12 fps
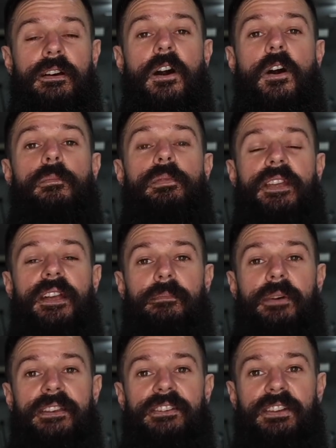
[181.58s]
opening up
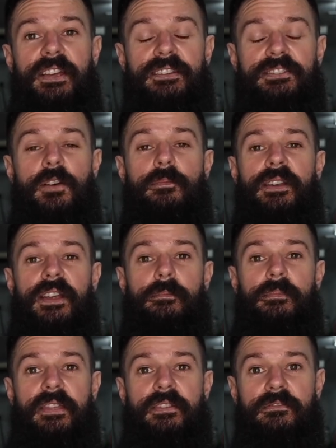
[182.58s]
my chest, opening up
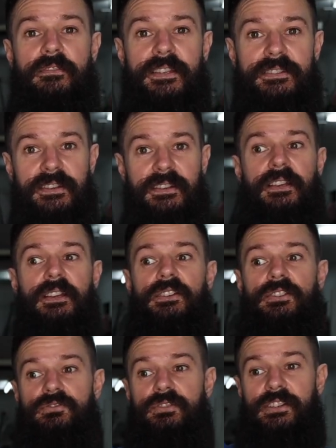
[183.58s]
my thoracic,
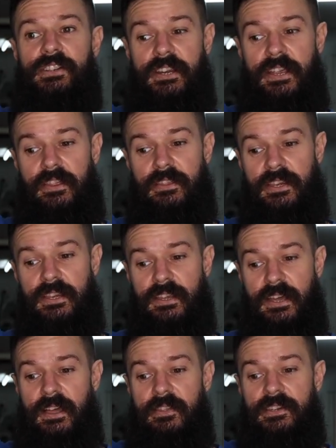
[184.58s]
stretching out
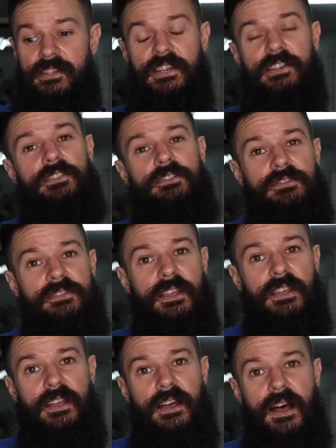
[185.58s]
the tissues
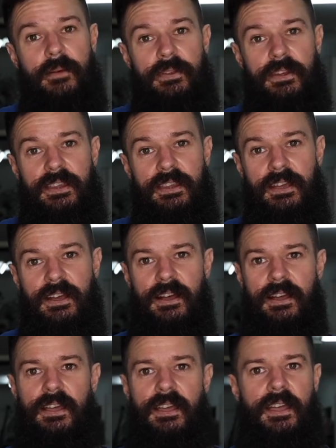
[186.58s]
up in here,
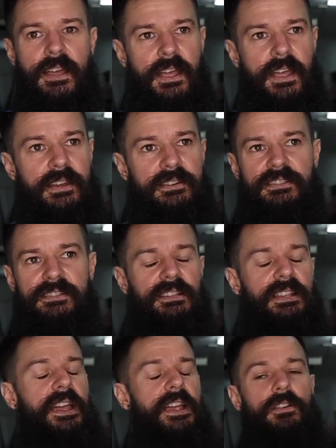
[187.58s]
and just
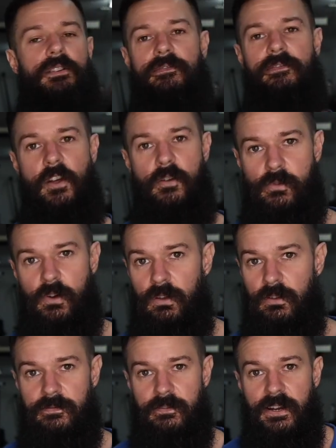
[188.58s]
laying on a foam
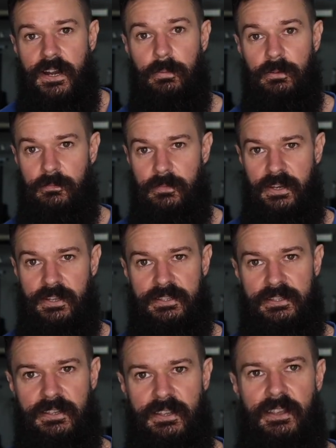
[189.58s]
roller for a couple of minutes,